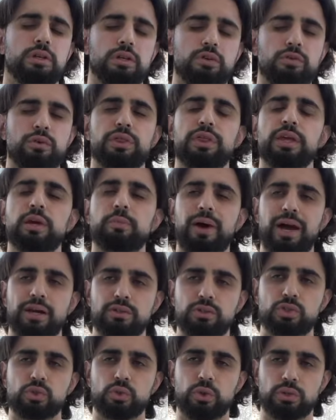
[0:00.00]
We think back
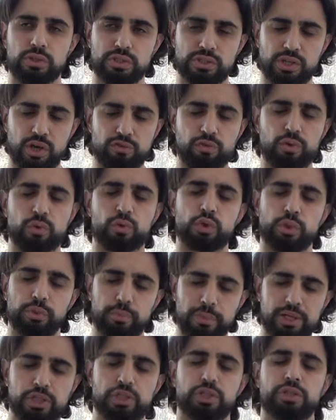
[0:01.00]
to Surah As-Saf, which we
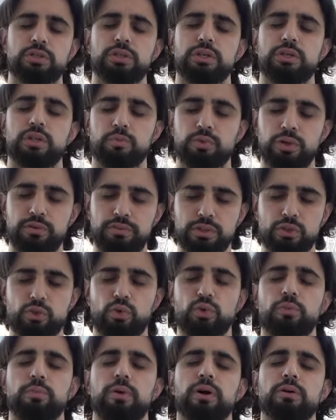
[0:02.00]
mentioned in the previous
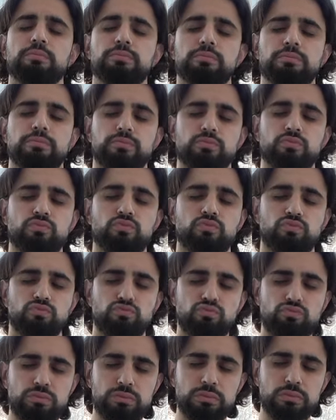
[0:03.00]
khutbah.
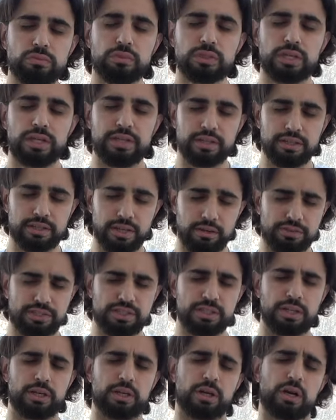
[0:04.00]
In the
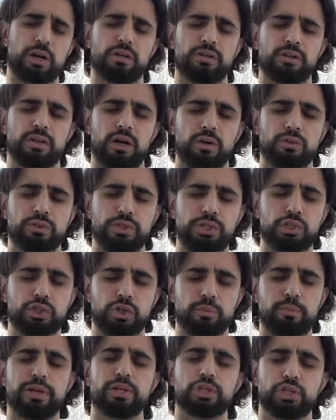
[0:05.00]
tafsir, our teacher
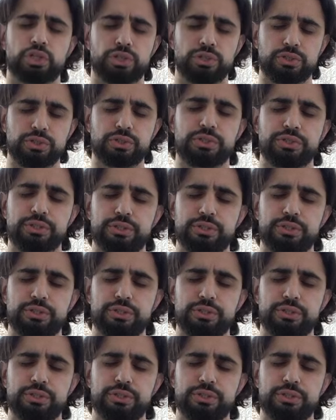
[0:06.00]
mentioned,